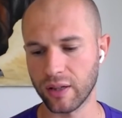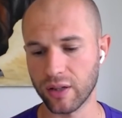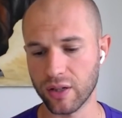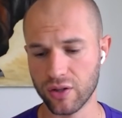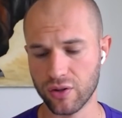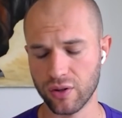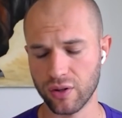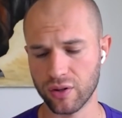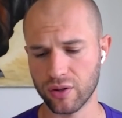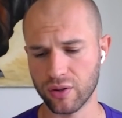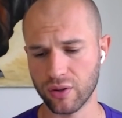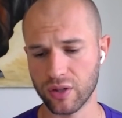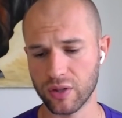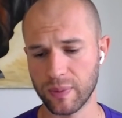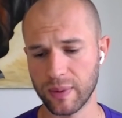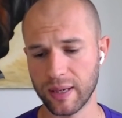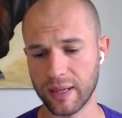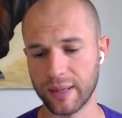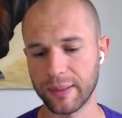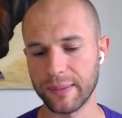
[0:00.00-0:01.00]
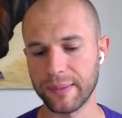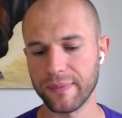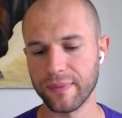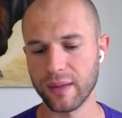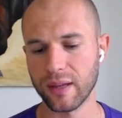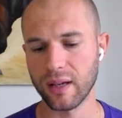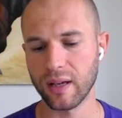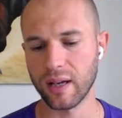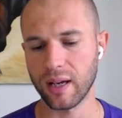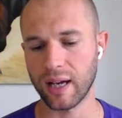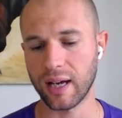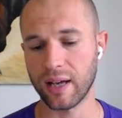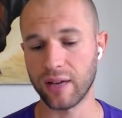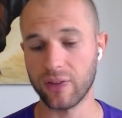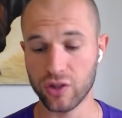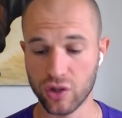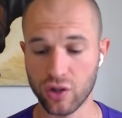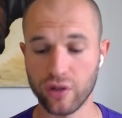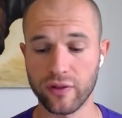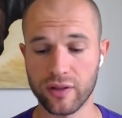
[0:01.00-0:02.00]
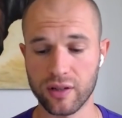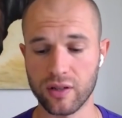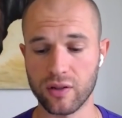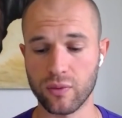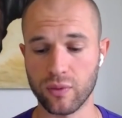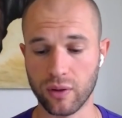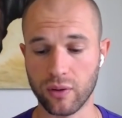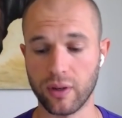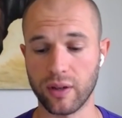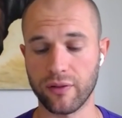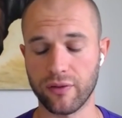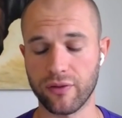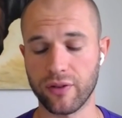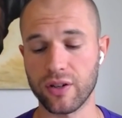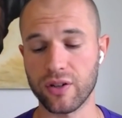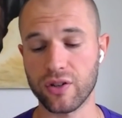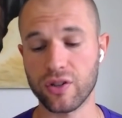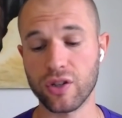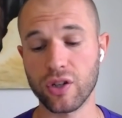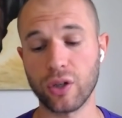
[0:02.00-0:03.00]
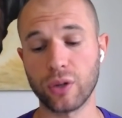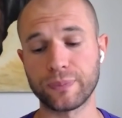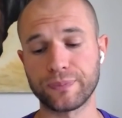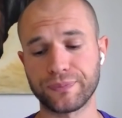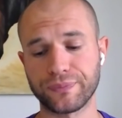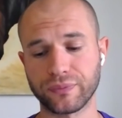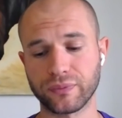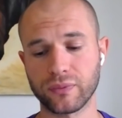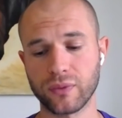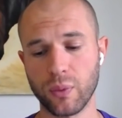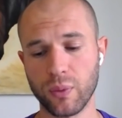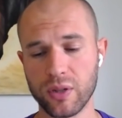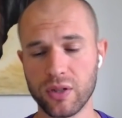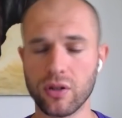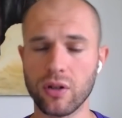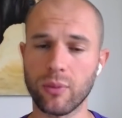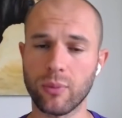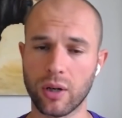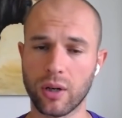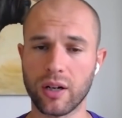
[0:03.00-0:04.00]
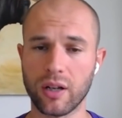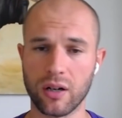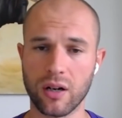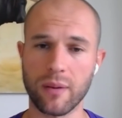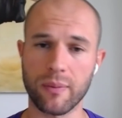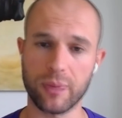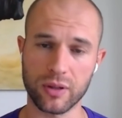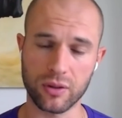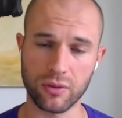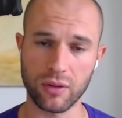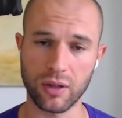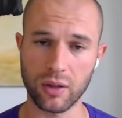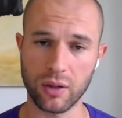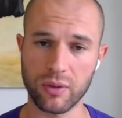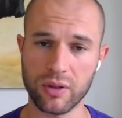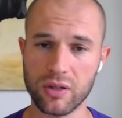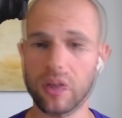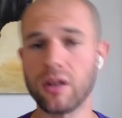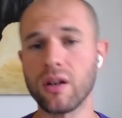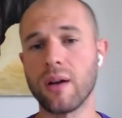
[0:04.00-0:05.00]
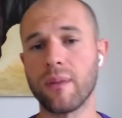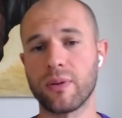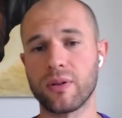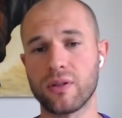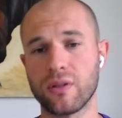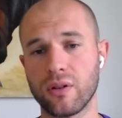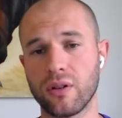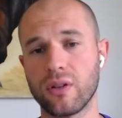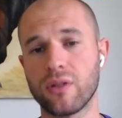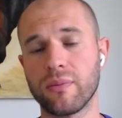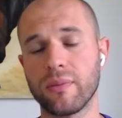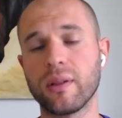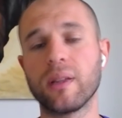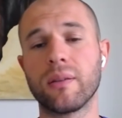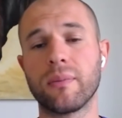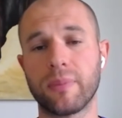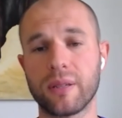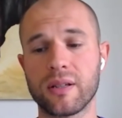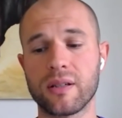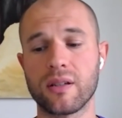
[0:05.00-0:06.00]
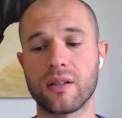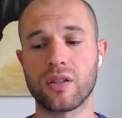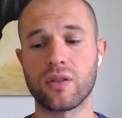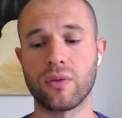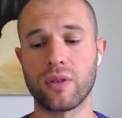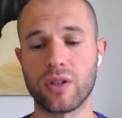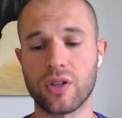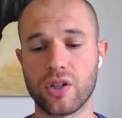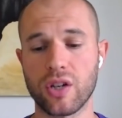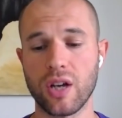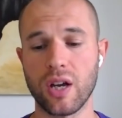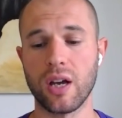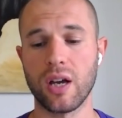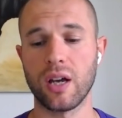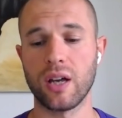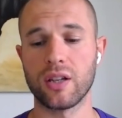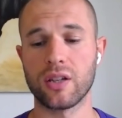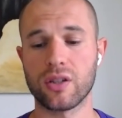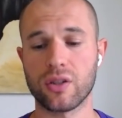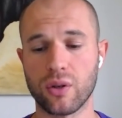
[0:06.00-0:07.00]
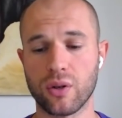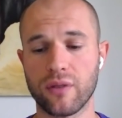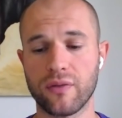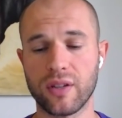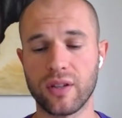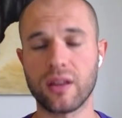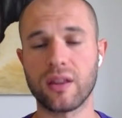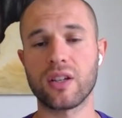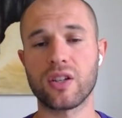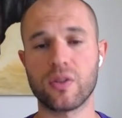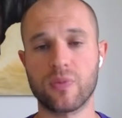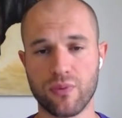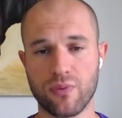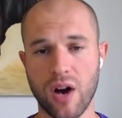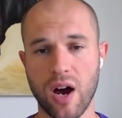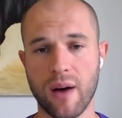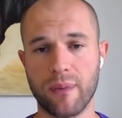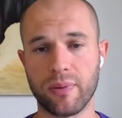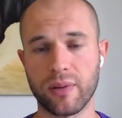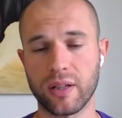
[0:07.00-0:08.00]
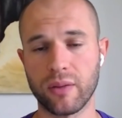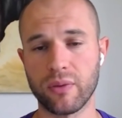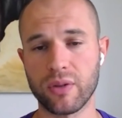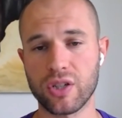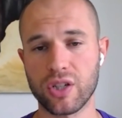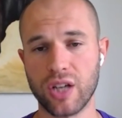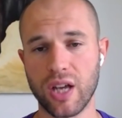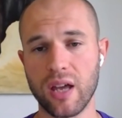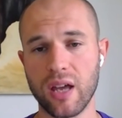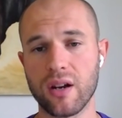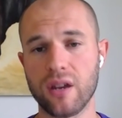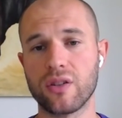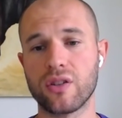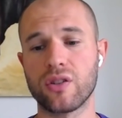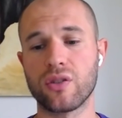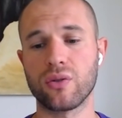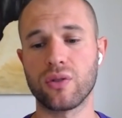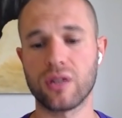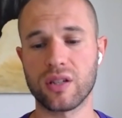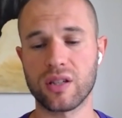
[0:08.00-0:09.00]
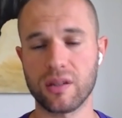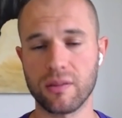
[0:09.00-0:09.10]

industry, so to speak. And the services were quite fringe. So we saw a market opportunity. We saw an opportunity to build a business which sort of did things properly, which catered to the